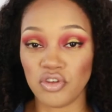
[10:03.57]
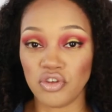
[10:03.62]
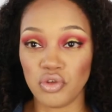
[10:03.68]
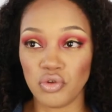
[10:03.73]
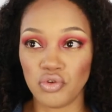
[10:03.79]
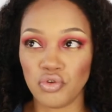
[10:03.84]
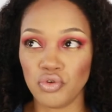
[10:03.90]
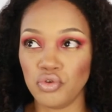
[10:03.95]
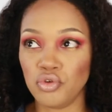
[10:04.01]
on
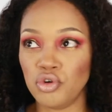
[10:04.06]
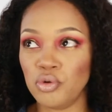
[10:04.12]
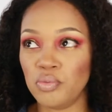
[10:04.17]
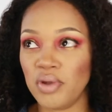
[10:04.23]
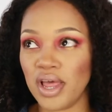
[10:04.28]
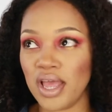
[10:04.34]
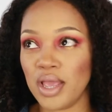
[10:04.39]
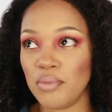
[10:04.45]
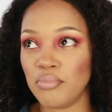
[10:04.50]
YouTube,
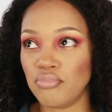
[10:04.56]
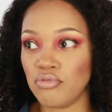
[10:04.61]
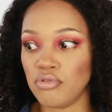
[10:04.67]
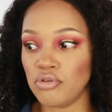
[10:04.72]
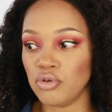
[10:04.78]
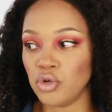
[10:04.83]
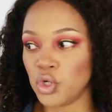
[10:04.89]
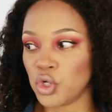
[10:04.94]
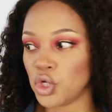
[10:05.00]
like
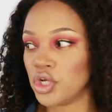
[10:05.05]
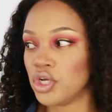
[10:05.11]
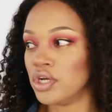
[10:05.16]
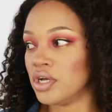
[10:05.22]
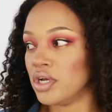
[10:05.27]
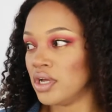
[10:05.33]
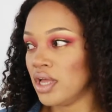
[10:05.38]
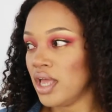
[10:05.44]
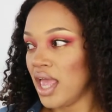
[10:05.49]

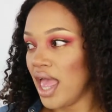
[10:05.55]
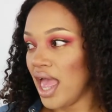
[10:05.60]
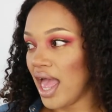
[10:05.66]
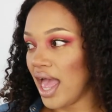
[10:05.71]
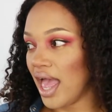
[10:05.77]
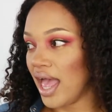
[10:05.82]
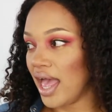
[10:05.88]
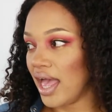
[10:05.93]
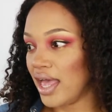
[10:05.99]
Brosia
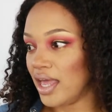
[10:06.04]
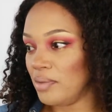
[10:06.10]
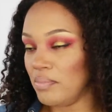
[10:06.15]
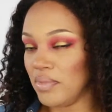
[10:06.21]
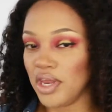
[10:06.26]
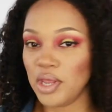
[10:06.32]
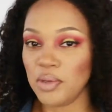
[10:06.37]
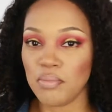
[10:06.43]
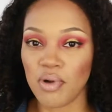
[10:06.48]
and
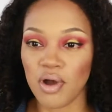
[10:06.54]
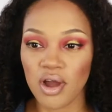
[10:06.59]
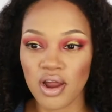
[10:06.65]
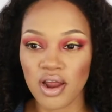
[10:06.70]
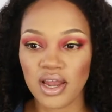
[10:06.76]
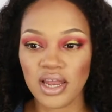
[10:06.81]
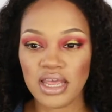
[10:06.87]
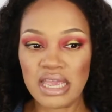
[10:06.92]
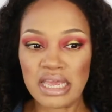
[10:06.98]
Minnie
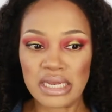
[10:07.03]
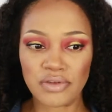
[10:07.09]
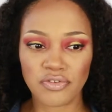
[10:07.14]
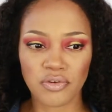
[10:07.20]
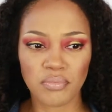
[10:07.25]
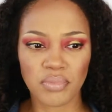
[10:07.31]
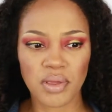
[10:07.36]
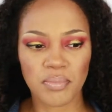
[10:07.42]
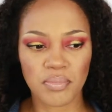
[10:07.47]
Marley and
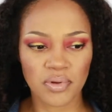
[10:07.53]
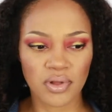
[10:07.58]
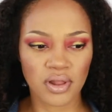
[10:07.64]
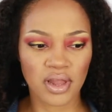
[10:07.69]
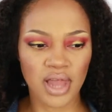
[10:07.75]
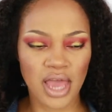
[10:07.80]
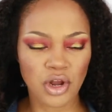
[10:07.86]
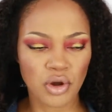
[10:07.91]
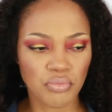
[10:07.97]
different
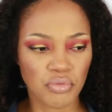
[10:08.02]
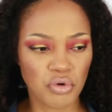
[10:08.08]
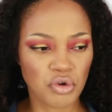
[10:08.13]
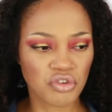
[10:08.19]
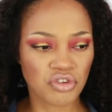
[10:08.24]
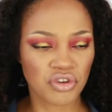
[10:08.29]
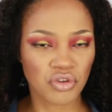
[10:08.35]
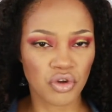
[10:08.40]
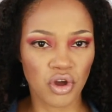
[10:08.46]
people, I know
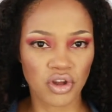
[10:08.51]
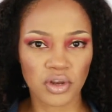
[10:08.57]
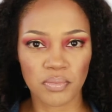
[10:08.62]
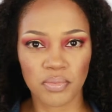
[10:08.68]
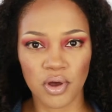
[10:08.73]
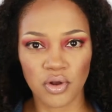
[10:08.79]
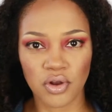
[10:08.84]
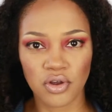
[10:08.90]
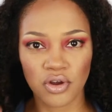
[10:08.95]
Brosia talked
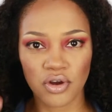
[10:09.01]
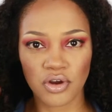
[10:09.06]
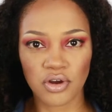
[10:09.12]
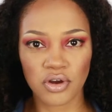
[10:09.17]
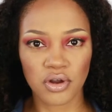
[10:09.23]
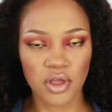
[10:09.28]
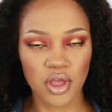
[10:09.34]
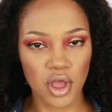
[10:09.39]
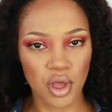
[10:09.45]
about
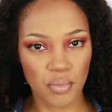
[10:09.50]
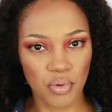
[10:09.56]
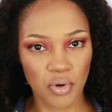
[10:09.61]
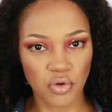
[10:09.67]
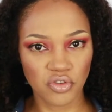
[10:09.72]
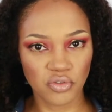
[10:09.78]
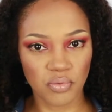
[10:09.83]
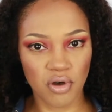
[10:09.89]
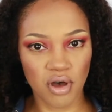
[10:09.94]
her
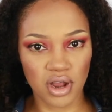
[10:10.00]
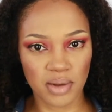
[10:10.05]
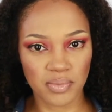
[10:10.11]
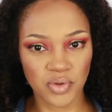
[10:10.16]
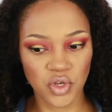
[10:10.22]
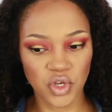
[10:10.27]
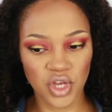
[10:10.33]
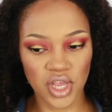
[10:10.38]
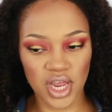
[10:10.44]

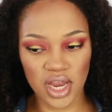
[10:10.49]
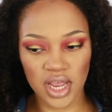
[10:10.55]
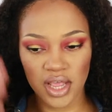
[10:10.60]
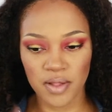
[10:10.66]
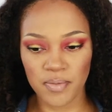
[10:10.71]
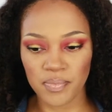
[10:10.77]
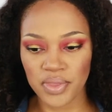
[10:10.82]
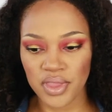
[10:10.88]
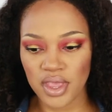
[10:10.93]
postpartum
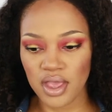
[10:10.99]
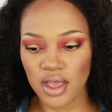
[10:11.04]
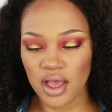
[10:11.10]
shedding.